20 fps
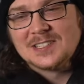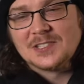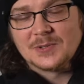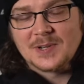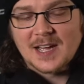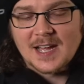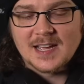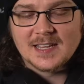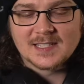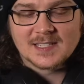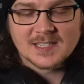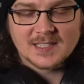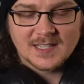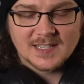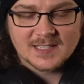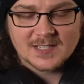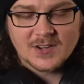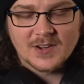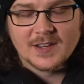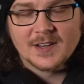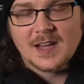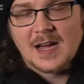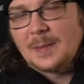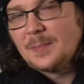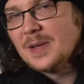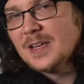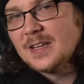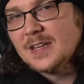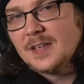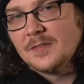So guys, let's go ahead and
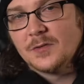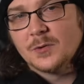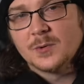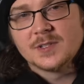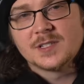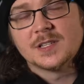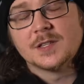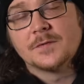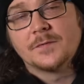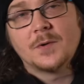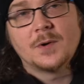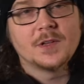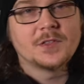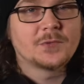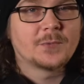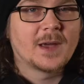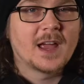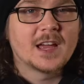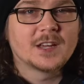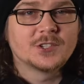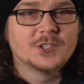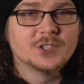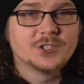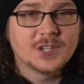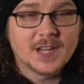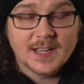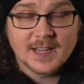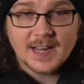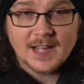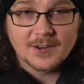hop in. If you want to see the full length reaction,
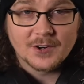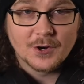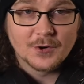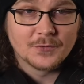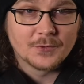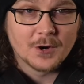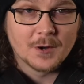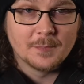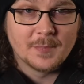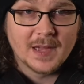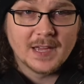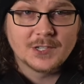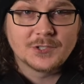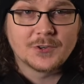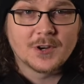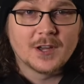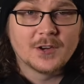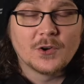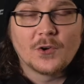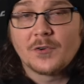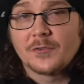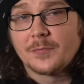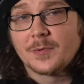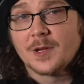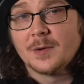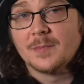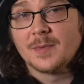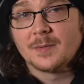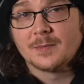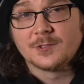check it out over on Patreon, or if you
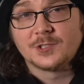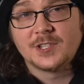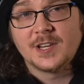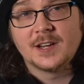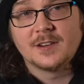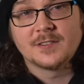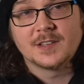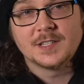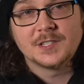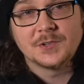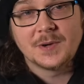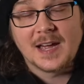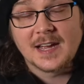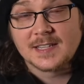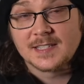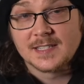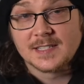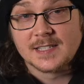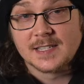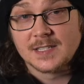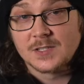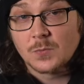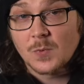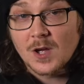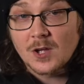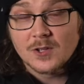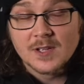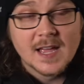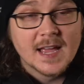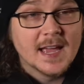become a member of the channel, get you access as
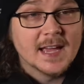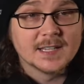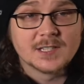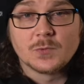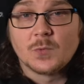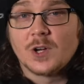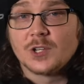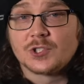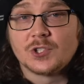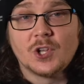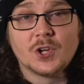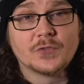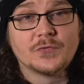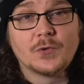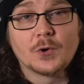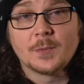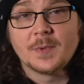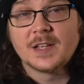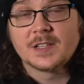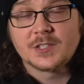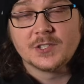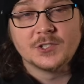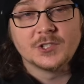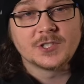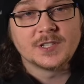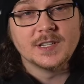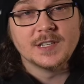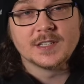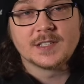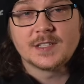well. It's in watch along format, so you
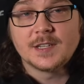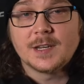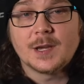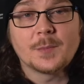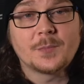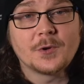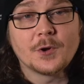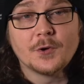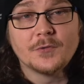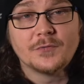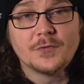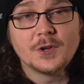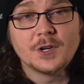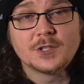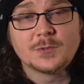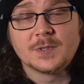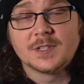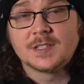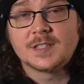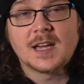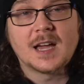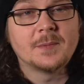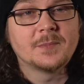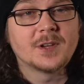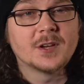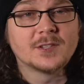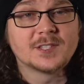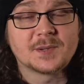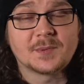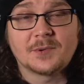just need to sync up your own footage with the time
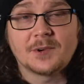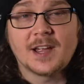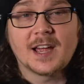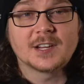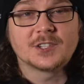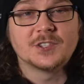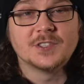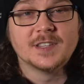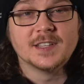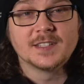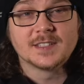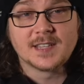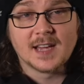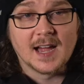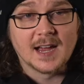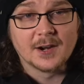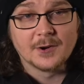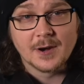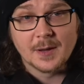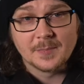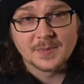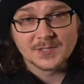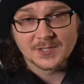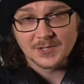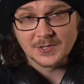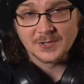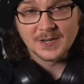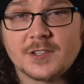code so we're reacting the entire episode.